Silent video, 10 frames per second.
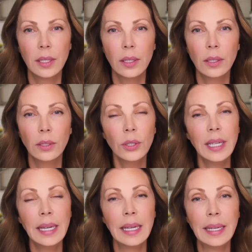
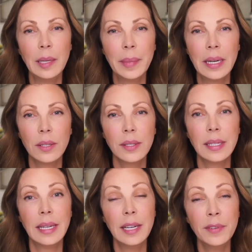Looking at emails,
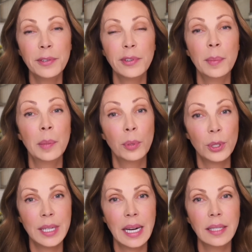even from a
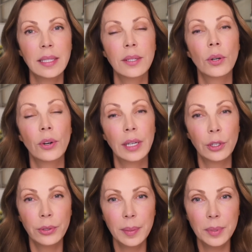protected or
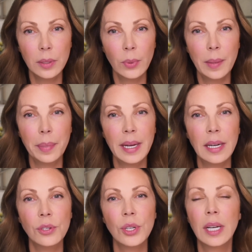encrypted web
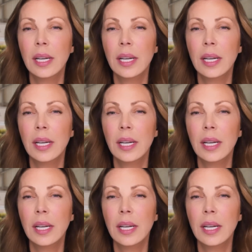page,